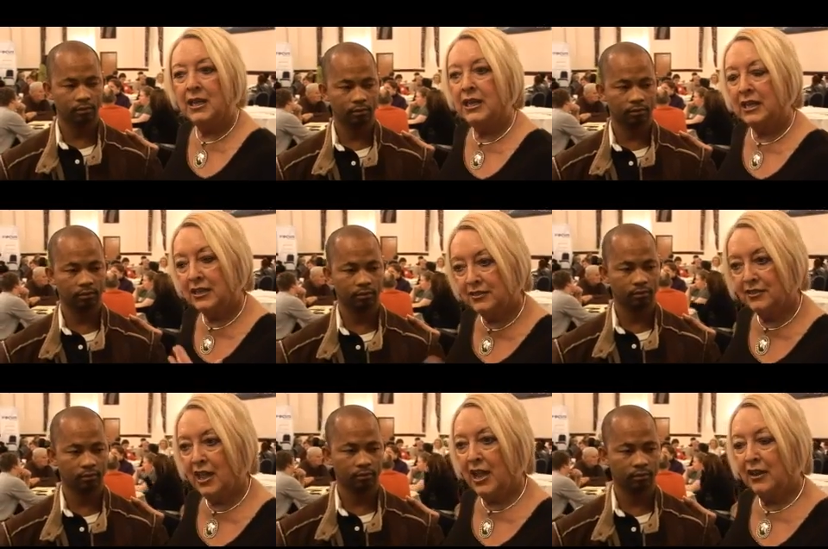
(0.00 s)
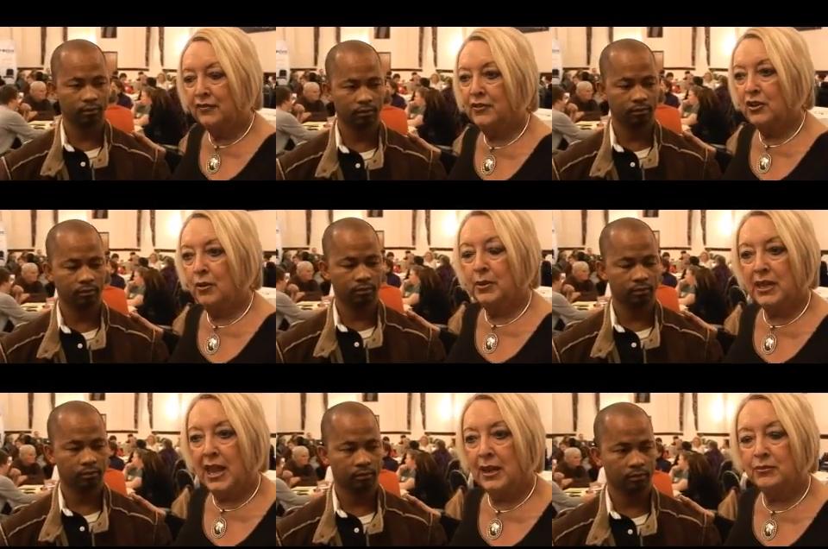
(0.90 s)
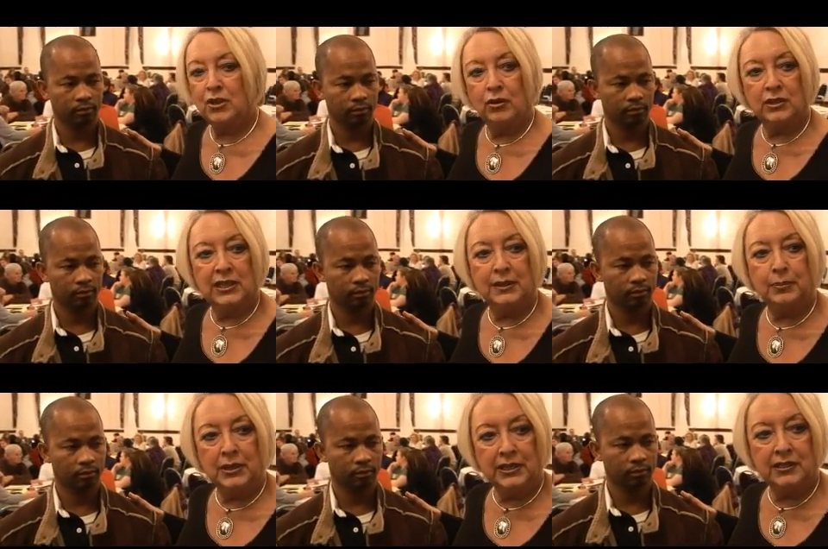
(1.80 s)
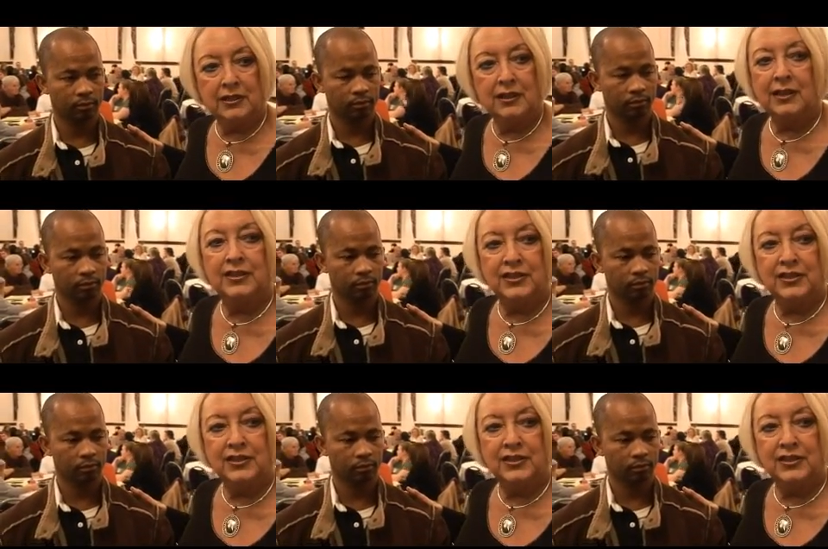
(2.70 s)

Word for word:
Speaker 1: his life, you know, became totally political